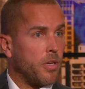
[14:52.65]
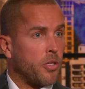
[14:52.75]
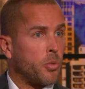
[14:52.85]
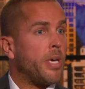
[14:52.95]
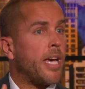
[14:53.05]

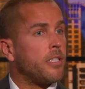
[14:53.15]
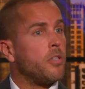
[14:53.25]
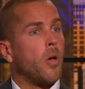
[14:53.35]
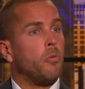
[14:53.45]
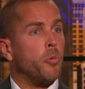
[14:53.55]
So we actually
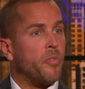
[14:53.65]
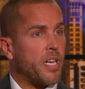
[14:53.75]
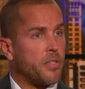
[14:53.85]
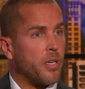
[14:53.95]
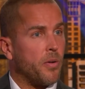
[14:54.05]
don't remove it
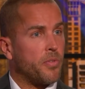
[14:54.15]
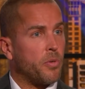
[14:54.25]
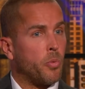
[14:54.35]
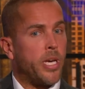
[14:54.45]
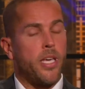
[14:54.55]
ourselves.
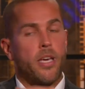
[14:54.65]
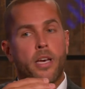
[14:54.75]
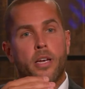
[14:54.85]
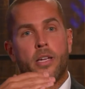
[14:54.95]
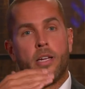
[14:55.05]
We
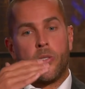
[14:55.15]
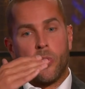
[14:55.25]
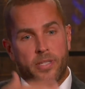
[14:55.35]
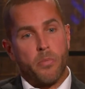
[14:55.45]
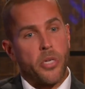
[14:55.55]
do a
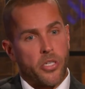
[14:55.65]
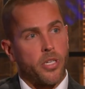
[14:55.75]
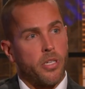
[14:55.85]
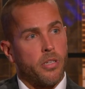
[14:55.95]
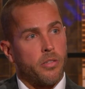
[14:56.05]

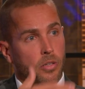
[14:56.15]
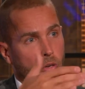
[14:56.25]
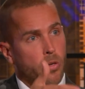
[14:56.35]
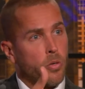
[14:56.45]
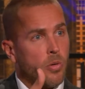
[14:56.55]
submission to
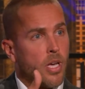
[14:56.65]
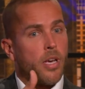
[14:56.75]
Google,